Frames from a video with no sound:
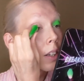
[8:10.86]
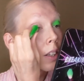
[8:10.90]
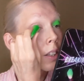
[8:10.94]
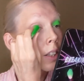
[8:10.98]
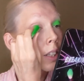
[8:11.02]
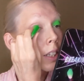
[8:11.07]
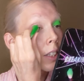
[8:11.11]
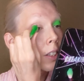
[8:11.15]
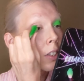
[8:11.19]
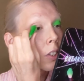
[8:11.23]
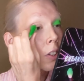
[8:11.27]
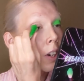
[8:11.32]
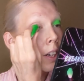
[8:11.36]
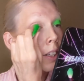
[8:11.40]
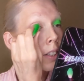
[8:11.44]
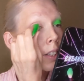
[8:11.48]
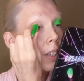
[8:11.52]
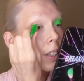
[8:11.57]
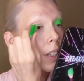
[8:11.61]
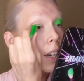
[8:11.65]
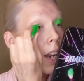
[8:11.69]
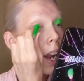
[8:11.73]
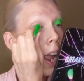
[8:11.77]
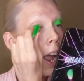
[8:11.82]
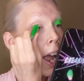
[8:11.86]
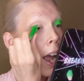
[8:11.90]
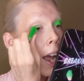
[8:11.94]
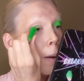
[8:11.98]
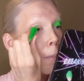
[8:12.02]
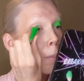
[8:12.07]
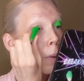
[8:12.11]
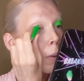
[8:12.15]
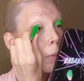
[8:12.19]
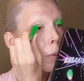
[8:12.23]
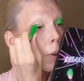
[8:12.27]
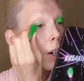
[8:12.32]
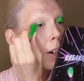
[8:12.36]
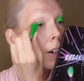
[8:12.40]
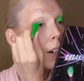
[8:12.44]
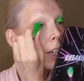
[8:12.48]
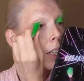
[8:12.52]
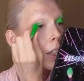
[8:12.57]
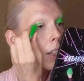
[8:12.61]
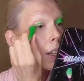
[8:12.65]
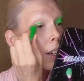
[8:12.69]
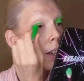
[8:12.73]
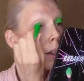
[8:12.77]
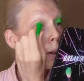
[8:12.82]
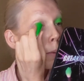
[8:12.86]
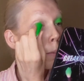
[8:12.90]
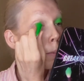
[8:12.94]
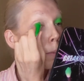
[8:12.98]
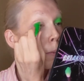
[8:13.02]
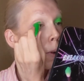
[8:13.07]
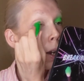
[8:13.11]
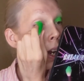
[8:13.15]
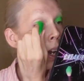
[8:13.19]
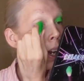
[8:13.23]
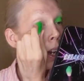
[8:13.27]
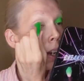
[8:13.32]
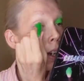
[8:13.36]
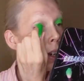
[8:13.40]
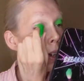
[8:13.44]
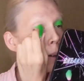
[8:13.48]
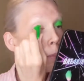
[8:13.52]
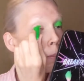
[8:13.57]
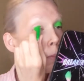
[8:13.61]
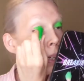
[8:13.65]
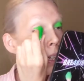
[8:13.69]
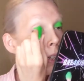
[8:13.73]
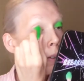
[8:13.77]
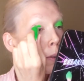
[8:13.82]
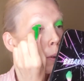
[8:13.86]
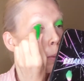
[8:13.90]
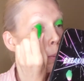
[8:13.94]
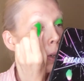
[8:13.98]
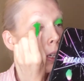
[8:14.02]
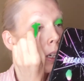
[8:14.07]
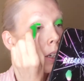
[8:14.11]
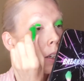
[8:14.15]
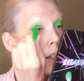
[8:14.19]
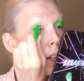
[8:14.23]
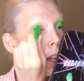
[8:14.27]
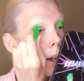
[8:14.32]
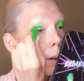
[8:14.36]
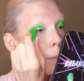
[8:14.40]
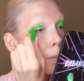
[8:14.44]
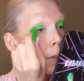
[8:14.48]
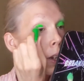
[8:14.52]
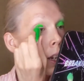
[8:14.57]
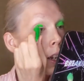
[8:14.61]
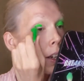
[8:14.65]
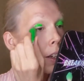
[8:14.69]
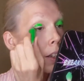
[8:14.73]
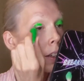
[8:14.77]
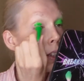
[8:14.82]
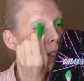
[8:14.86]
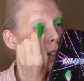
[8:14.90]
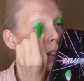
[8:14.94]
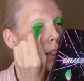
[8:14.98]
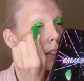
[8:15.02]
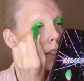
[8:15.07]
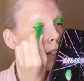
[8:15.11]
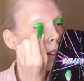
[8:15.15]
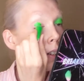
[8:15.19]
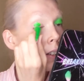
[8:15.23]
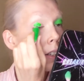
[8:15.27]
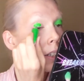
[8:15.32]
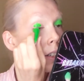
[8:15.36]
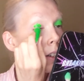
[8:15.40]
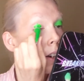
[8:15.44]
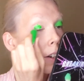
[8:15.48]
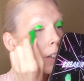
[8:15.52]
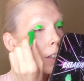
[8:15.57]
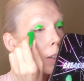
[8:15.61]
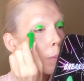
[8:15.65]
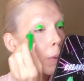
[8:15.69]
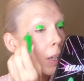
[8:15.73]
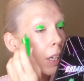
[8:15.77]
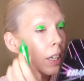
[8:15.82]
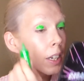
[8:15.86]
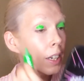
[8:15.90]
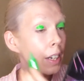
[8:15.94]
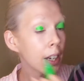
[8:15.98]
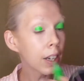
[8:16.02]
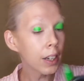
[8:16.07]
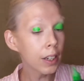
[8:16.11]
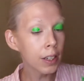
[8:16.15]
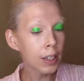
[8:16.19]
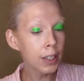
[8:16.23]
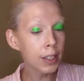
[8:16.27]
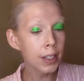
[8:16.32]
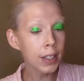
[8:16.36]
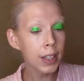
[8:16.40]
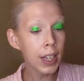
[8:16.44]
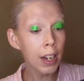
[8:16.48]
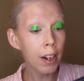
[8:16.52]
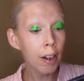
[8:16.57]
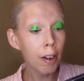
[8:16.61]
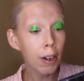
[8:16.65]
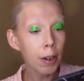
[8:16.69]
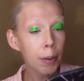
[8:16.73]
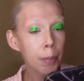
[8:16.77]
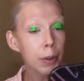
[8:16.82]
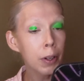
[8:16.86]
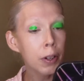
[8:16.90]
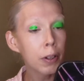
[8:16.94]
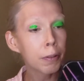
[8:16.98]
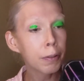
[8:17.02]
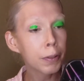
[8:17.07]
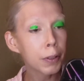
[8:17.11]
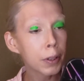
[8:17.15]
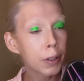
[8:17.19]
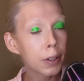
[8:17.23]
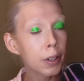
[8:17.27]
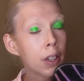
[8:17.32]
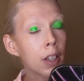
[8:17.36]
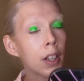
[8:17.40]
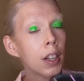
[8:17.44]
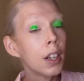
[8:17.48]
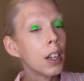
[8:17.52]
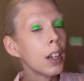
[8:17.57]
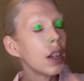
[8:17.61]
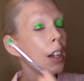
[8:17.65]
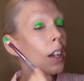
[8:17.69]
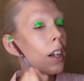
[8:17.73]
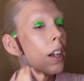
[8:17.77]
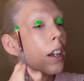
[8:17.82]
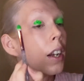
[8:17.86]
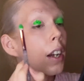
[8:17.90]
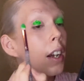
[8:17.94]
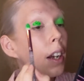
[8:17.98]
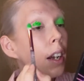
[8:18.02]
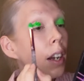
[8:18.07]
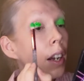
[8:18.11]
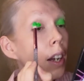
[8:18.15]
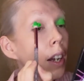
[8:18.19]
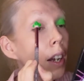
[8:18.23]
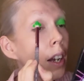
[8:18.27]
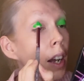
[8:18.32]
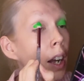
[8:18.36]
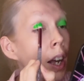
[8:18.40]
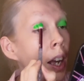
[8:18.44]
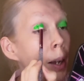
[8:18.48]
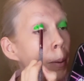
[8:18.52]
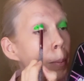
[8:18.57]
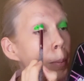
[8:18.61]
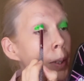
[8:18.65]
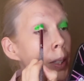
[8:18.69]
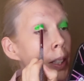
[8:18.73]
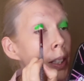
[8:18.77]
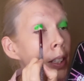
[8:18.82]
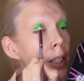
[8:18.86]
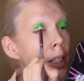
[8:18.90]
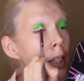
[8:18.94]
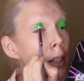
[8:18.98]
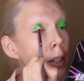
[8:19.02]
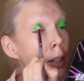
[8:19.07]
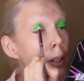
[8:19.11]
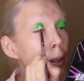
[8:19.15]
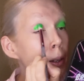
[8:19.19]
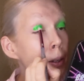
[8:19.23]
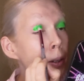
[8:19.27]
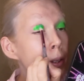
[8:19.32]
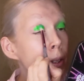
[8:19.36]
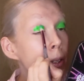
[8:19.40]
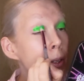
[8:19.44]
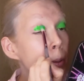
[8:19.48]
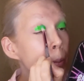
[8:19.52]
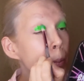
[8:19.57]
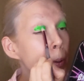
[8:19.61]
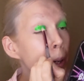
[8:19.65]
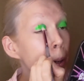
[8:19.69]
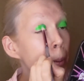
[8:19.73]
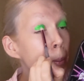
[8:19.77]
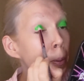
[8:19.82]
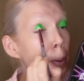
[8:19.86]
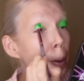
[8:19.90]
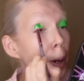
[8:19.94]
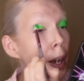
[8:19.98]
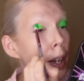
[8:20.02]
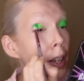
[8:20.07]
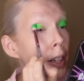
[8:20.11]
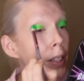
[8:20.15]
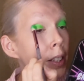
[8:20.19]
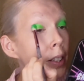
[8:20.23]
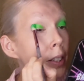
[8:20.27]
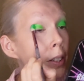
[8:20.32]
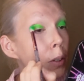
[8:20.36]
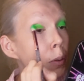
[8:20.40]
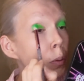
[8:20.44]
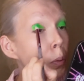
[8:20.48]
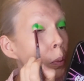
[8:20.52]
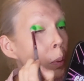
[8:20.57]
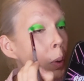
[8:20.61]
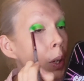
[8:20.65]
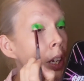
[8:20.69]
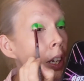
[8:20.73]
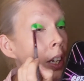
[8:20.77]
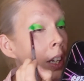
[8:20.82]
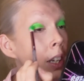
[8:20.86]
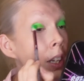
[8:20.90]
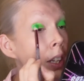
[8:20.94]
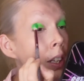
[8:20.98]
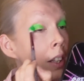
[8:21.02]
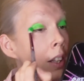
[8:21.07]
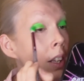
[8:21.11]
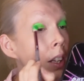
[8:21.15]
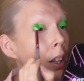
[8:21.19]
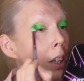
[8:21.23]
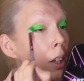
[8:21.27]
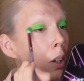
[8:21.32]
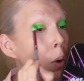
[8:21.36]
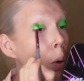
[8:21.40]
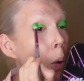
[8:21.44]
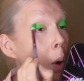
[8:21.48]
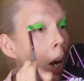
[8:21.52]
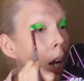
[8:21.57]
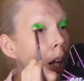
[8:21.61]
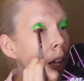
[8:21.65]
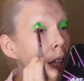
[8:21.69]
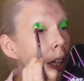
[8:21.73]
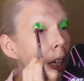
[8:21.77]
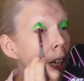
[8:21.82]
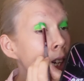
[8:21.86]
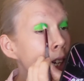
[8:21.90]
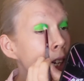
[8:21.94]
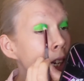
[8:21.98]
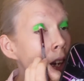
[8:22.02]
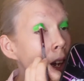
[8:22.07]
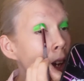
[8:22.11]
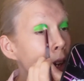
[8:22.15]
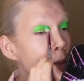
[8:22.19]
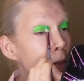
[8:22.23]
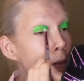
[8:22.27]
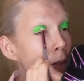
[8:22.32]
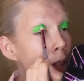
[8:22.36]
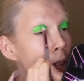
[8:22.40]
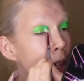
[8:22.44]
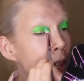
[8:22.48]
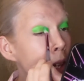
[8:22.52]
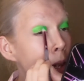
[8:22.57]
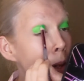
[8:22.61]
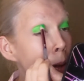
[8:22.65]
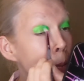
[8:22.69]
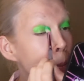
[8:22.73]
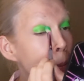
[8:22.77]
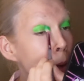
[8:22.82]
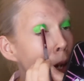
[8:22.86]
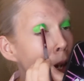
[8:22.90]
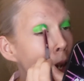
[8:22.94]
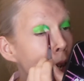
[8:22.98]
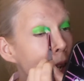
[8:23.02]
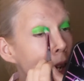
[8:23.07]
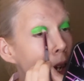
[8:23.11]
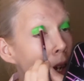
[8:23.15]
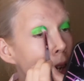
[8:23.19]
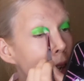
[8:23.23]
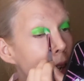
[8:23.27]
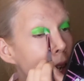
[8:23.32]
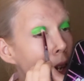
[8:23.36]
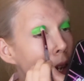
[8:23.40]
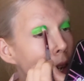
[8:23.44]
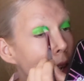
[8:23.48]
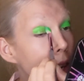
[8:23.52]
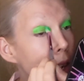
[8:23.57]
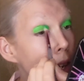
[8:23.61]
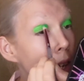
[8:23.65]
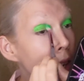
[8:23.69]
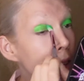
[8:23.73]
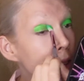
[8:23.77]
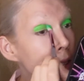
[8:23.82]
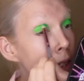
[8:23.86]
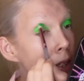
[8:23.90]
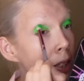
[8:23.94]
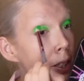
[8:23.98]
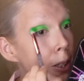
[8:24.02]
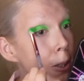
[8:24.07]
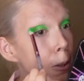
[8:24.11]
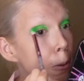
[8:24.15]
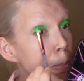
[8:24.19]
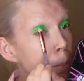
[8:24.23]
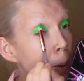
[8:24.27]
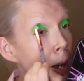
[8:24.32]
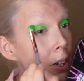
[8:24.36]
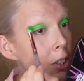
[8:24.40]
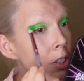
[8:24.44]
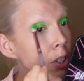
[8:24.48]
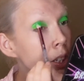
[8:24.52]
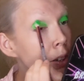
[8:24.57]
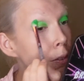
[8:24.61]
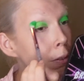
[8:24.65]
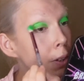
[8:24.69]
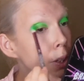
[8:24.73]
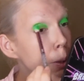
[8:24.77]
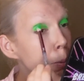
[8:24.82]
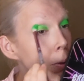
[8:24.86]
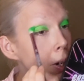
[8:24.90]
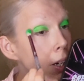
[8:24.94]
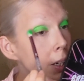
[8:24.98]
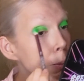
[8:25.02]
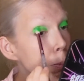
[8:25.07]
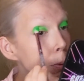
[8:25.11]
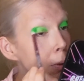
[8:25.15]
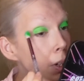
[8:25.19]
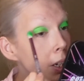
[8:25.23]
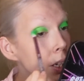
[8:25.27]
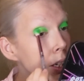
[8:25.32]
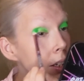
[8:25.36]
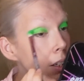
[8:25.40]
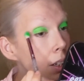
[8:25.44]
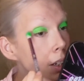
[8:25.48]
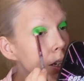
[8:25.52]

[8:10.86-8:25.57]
these dresses, and I have been wearing them even when I'm not necessarily documenting it because they are beautiful. I'm still super impressed with the quality of them, especially for the price point.